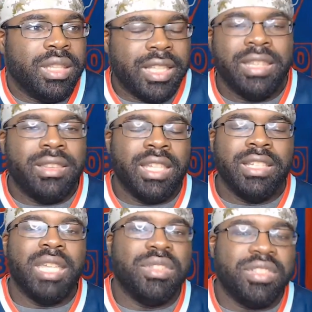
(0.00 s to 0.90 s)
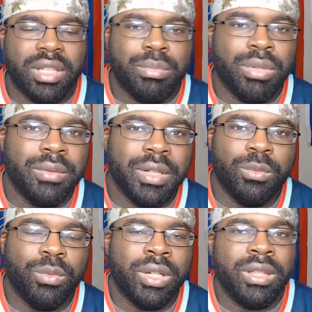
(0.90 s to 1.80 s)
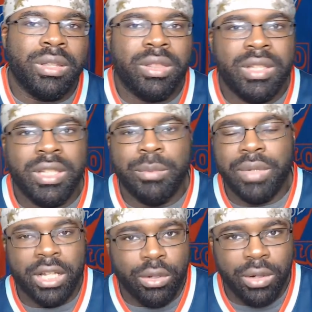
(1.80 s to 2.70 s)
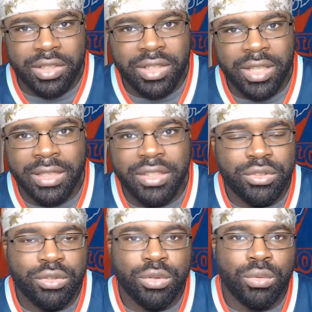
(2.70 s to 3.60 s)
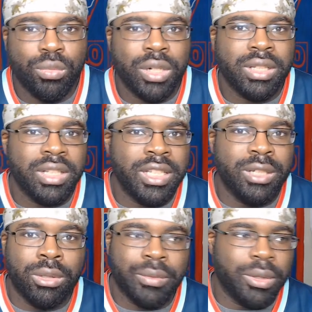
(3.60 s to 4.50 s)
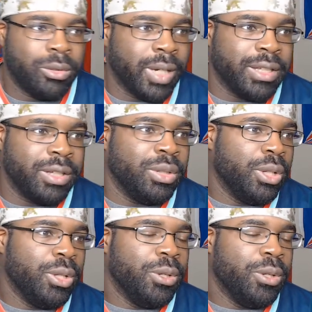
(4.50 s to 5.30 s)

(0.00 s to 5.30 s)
Then came the second period, where the Blackhawks had the 2-1 lead over the Kraken,